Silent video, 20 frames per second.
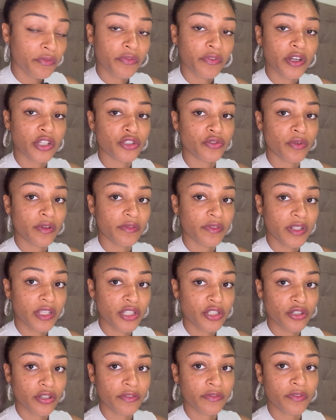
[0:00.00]
fresh
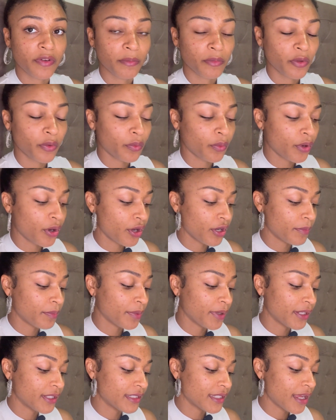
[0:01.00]
revelation from the word.
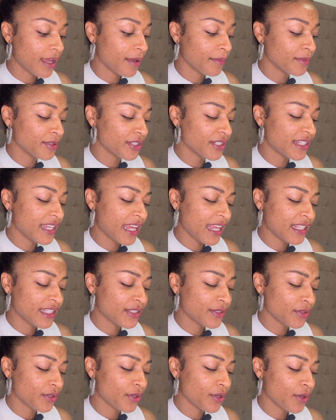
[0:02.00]
But
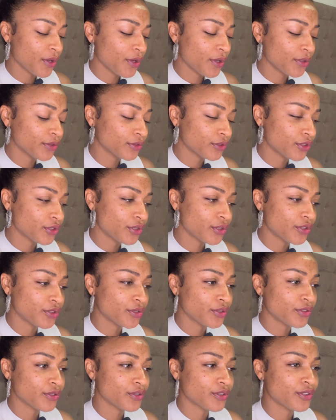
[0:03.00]
today's
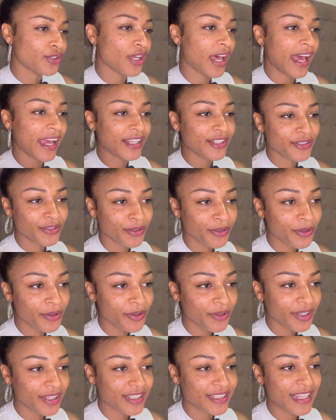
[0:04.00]

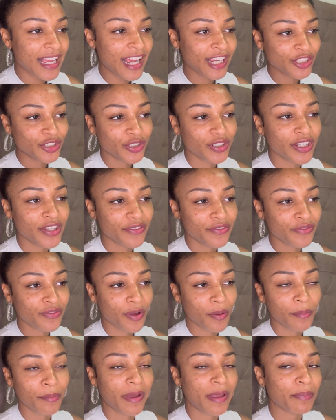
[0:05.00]
title is actually
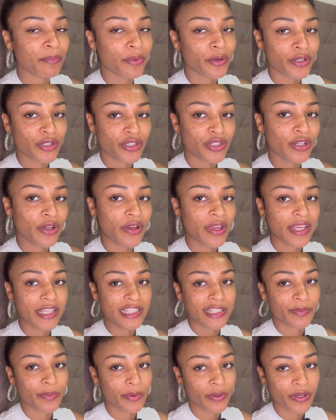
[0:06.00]
from my personal
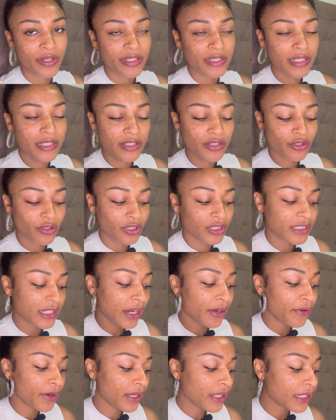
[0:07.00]
experience. It's not
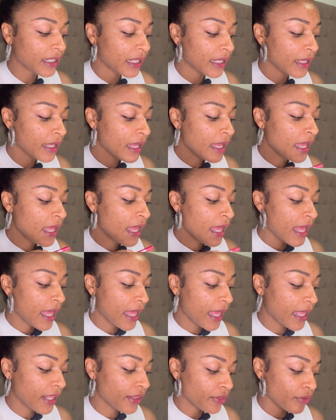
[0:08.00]
directly
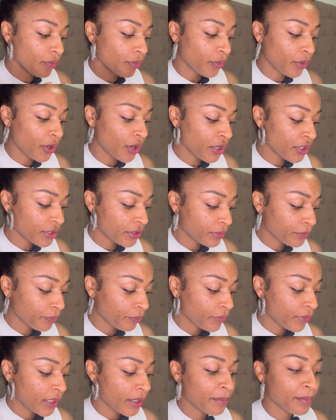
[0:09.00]
in the word.
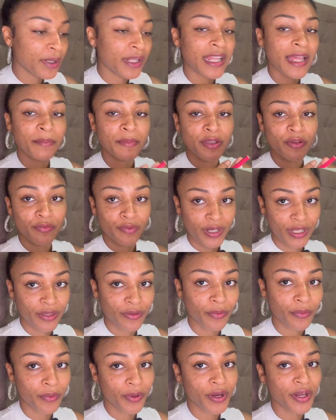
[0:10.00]
But let me read the
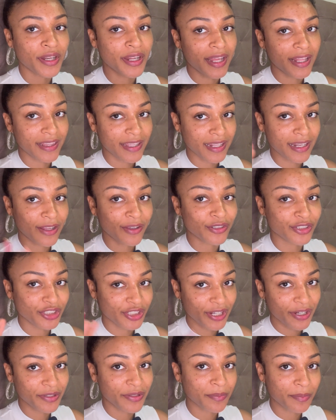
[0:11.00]
word and then I'll
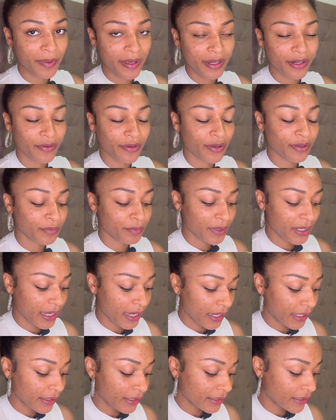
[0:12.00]
share the background
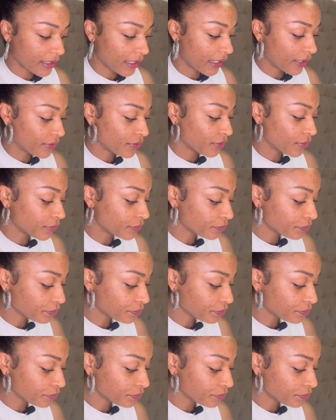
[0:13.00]
behind the title.